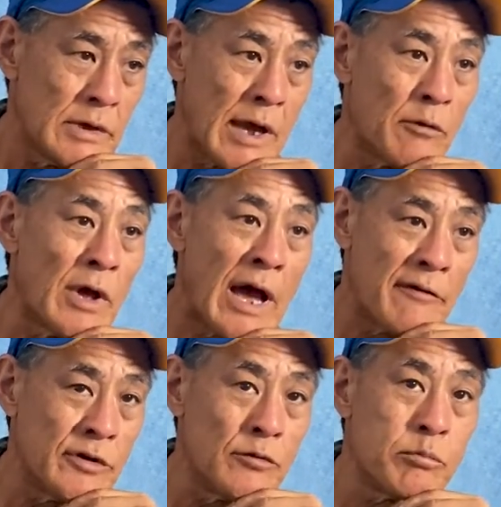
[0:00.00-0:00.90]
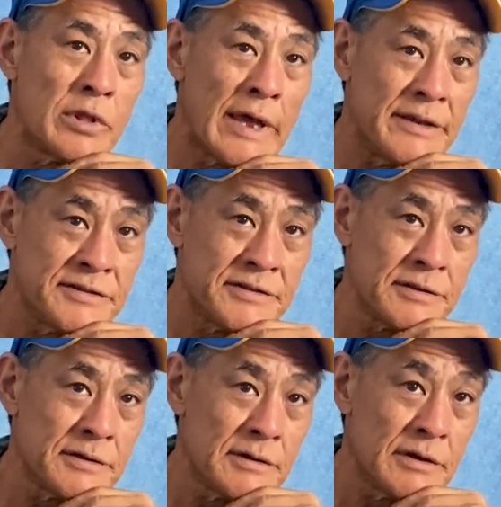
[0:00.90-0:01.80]
I will have you
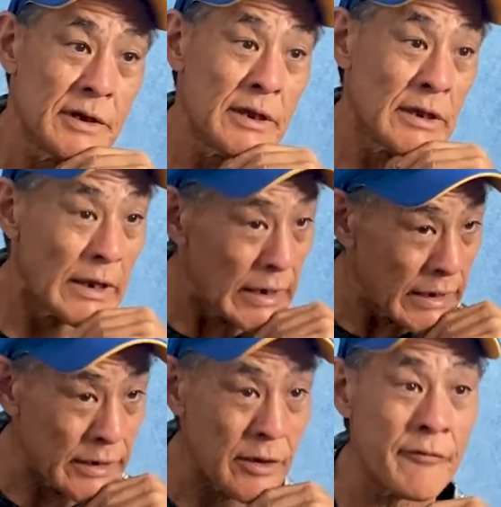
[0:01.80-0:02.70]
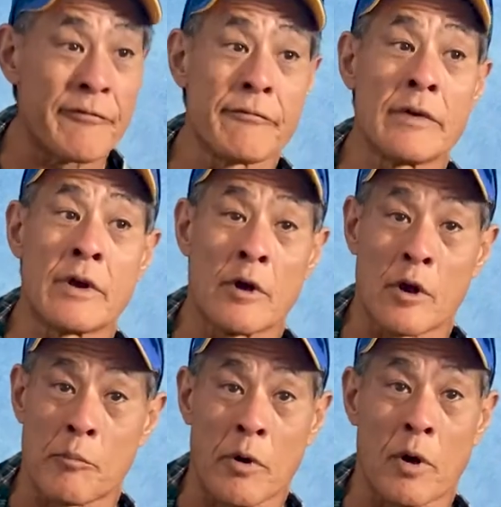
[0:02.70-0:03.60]
placed in an
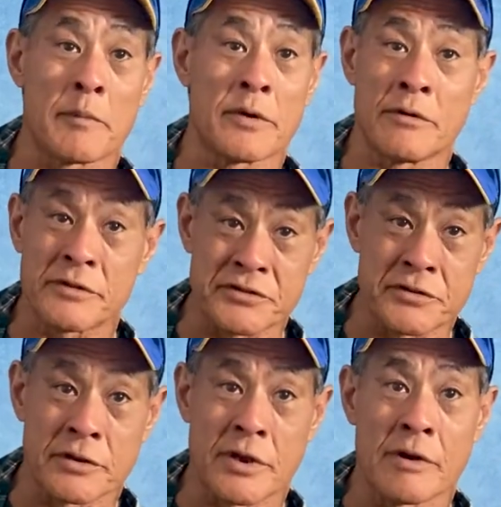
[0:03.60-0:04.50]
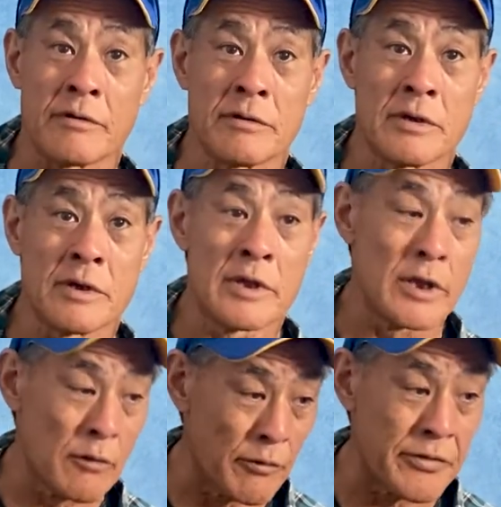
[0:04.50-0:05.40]
apartment or a studio
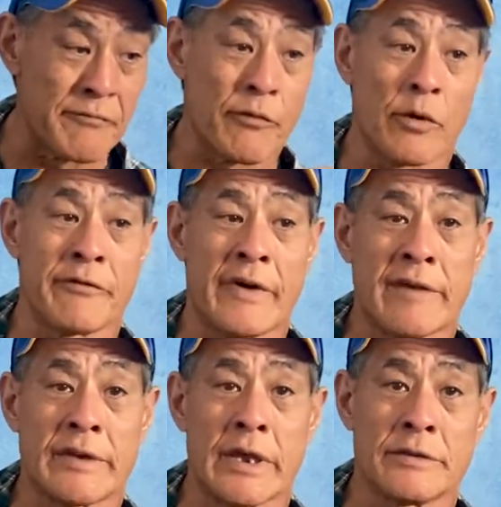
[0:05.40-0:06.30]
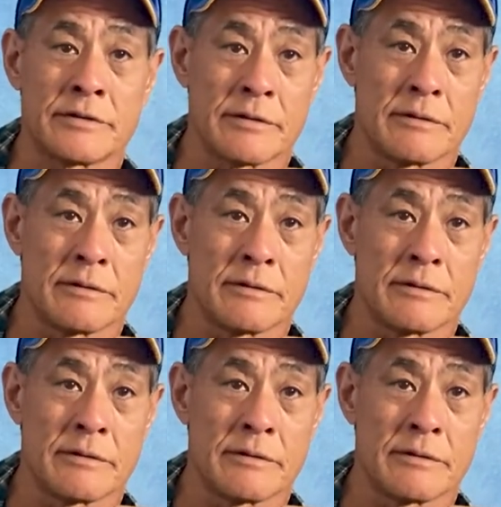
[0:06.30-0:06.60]
within 45 days.